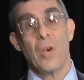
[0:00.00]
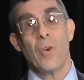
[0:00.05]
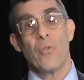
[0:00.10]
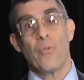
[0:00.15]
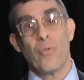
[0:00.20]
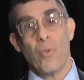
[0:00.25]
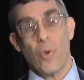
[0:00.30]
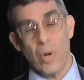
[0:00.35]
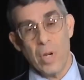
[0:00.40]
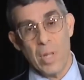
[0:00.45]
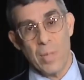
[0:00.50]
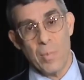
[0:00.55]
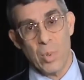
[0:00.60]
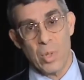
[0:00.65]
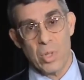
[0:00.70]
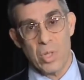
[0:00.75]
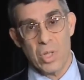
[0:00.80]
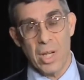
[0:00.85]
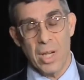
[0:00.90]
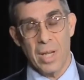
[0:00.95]

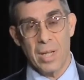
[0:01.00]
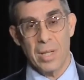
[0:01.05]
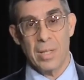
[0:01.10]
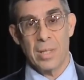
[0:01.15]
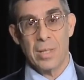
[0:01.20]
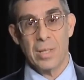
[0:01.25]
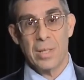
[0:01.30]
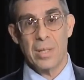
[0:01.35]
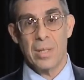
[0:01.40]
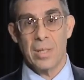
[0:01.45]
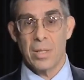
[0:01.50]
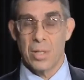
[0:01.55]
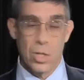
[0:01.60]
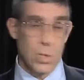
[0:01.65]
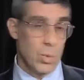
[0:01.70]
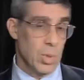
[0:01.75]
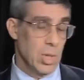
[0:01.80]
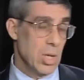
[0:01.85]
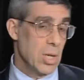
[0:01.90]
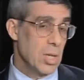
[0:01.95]
40%
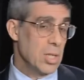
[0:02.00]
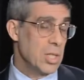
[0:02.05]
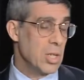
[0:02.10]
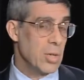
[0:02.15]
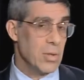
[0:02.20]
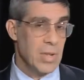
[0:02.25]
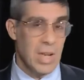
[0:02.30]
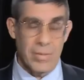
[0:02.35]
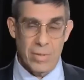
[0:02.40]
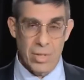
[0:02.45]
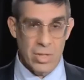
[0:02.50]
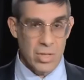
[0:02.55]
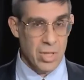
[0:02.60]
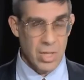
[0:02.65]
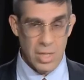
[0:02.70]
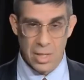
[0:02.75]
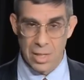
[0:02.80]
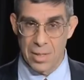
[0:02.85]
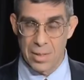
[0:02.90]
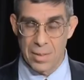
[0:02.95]
you will also never
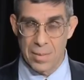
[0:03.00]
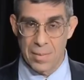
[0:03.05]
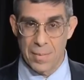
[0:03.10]
see,